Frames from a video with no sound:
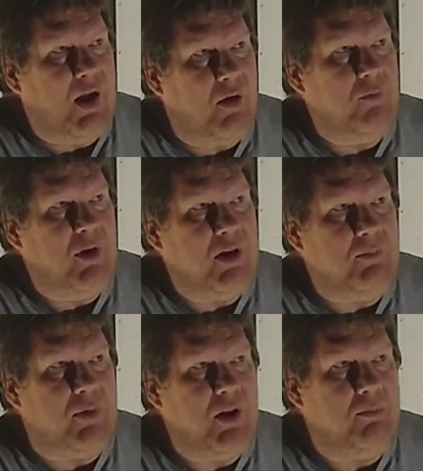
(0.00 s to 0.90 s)
how
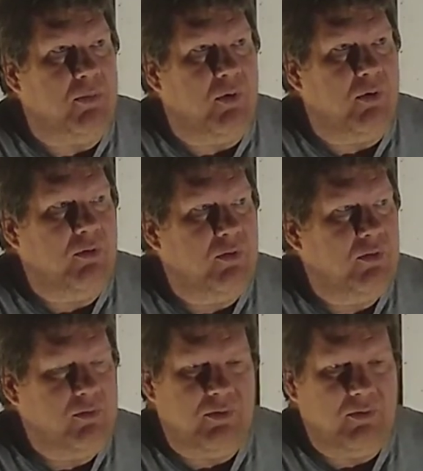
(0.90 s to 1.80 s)
many people
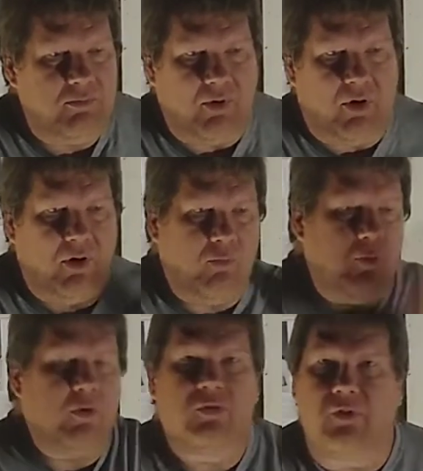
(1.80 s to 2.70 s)
are
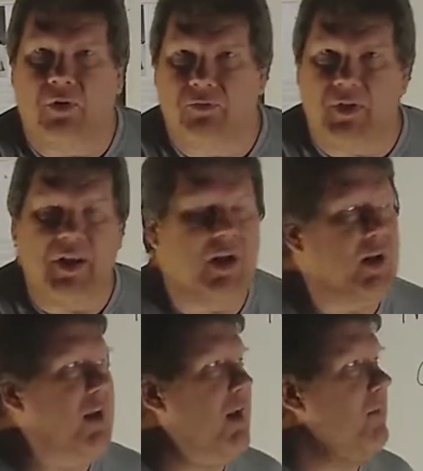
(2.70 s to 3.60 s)
worse off than
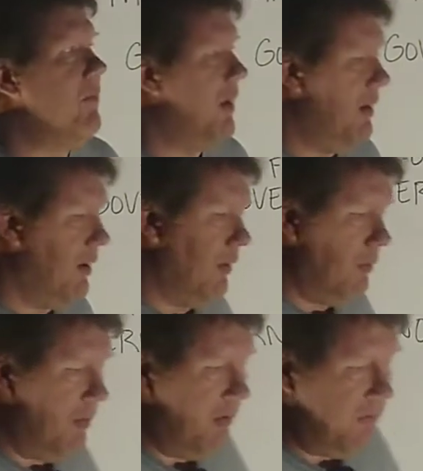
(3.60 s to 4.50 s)
I am. In
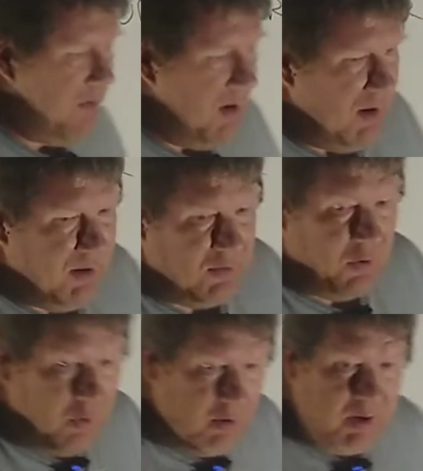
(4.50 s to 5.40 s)
other words, it's
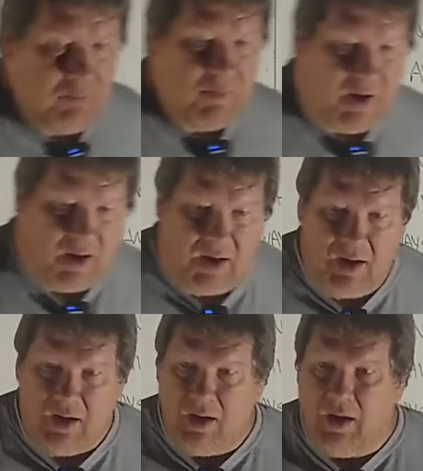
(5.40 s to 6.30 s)
hurting
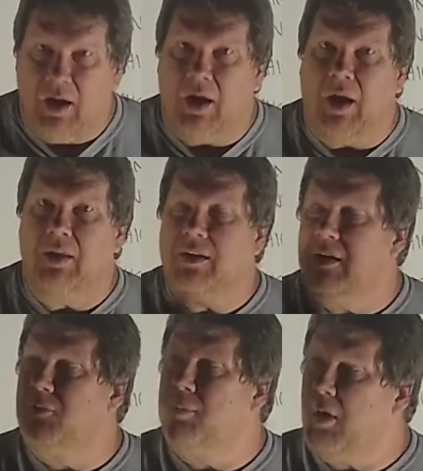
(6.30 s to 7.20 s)
me. I
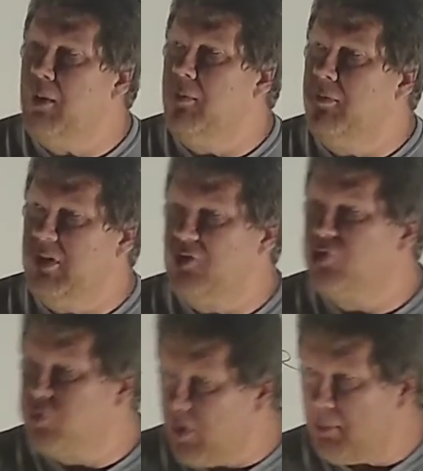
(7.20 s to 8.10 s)
think it's probably
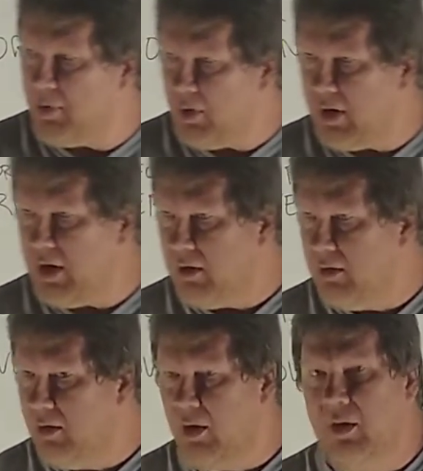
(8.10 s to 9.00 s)
crippling
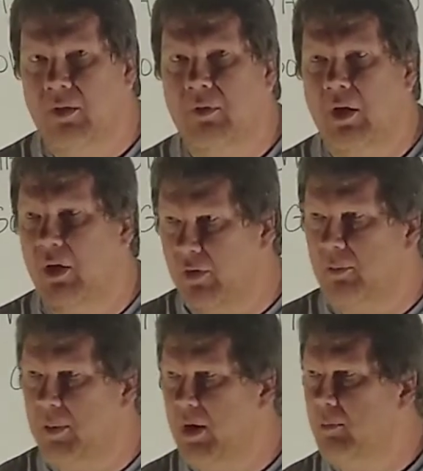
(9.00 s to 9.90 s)

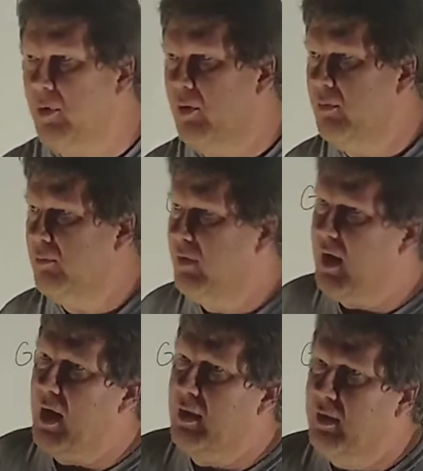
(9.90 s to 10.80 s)
other people
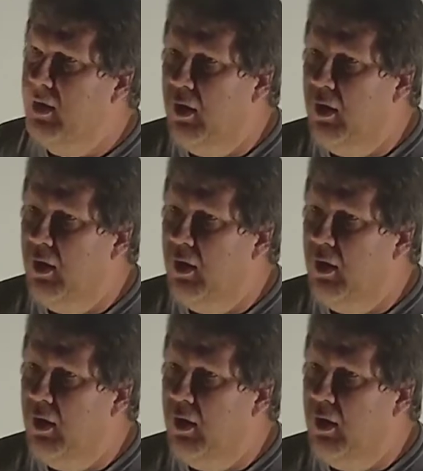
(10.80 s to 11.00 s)
that